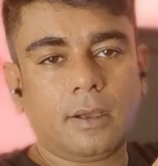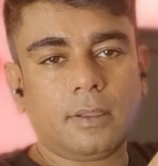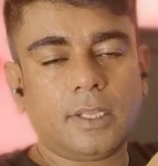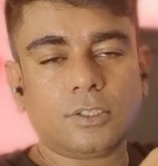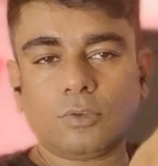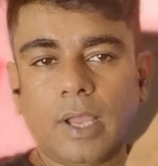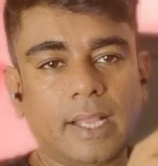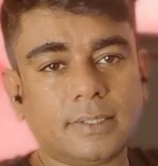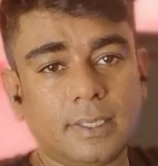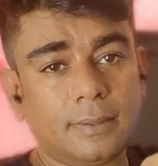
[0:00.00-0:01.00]
There is no
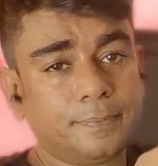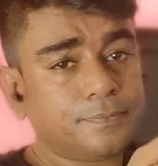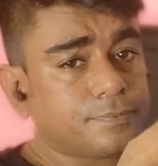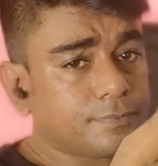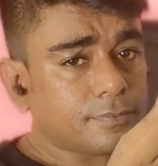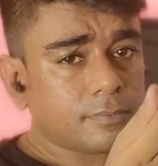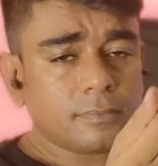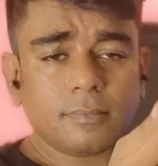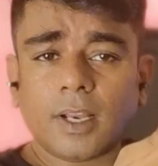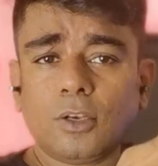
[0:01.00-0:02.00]
hassle
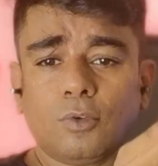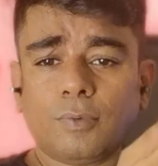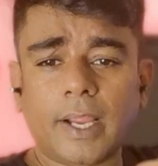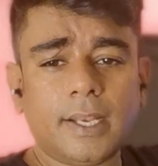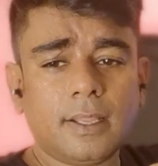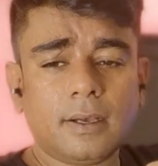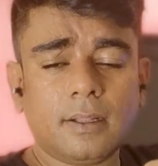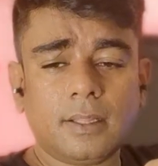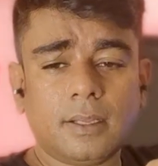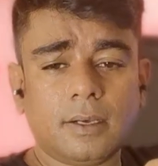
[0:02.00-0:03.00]
to find
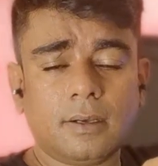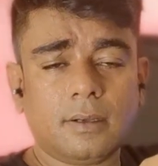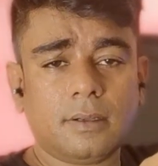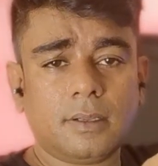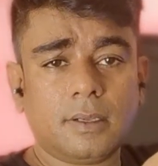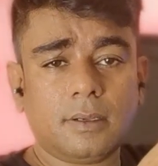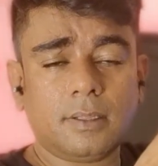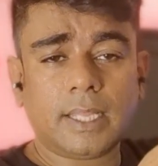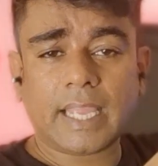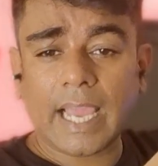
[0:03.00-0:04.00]

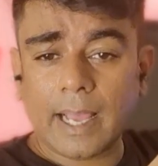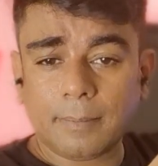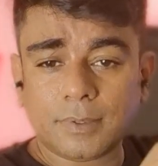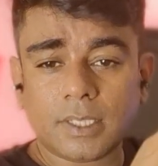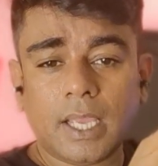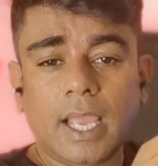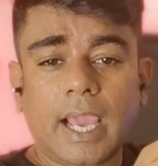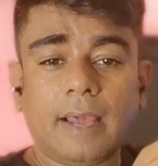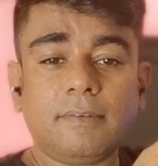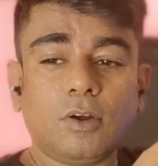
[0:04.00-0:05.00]
the cabs.
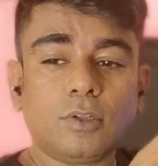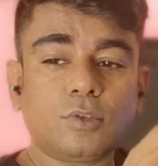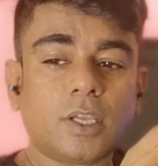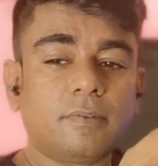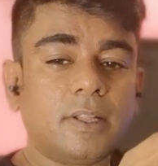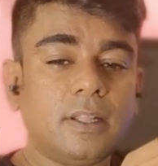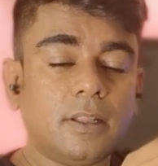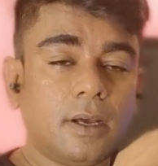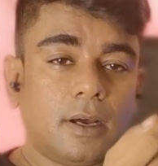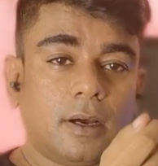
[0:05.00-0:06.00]
And we also
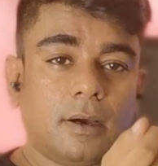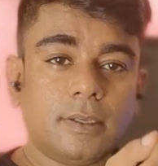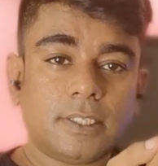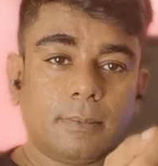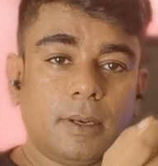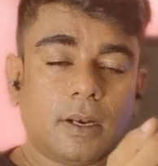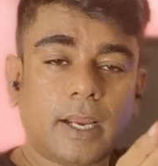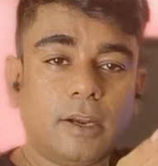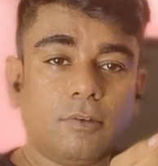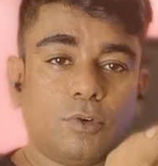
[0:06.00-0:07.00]
given similar
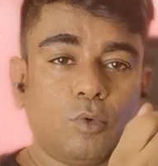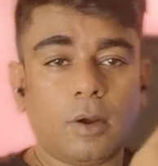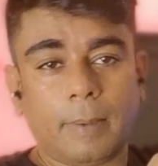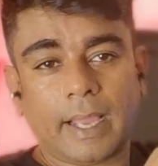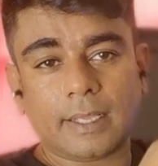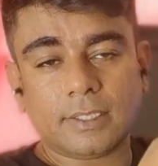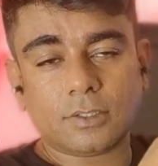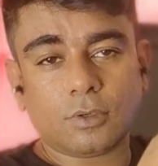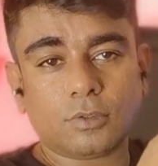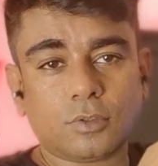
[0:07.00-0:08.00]
kind of tour
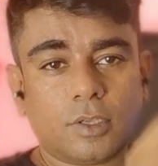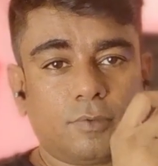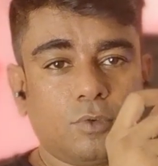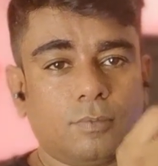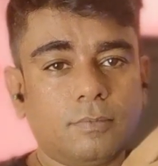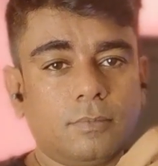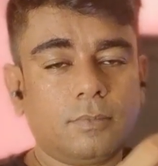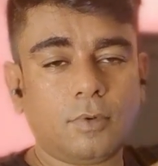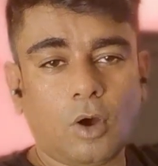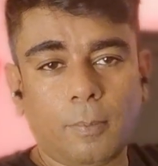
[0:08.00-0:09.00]
packages also. So if you
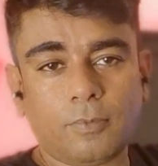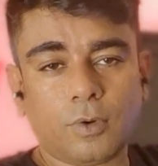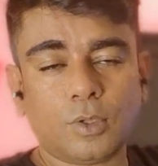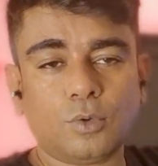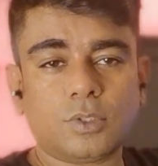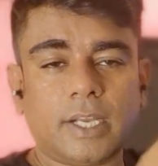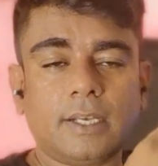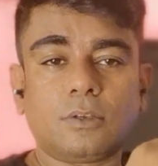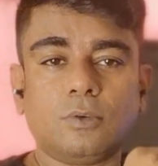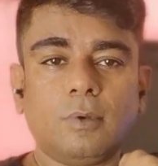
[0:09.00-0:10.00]
opt for those, right,
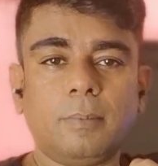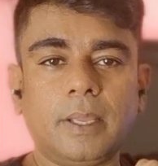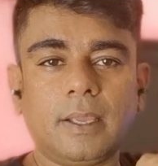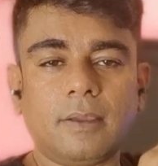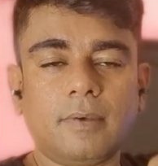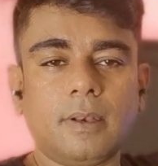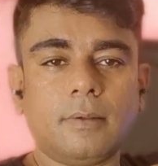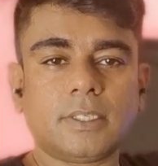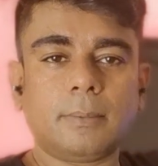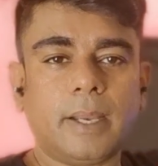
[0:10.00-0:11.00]
you will be given
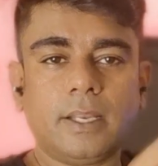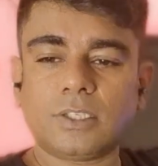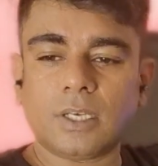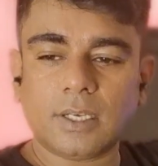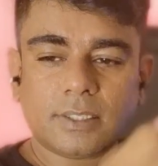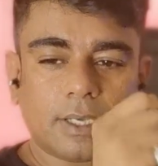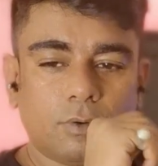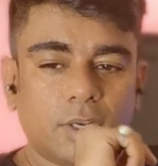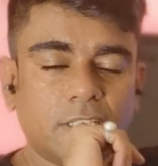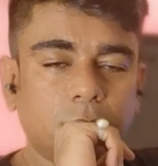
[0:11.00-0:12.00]
some additional
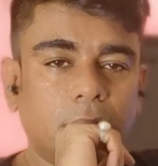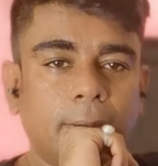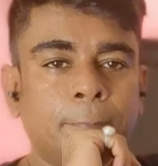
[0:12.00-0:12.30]
discount as well.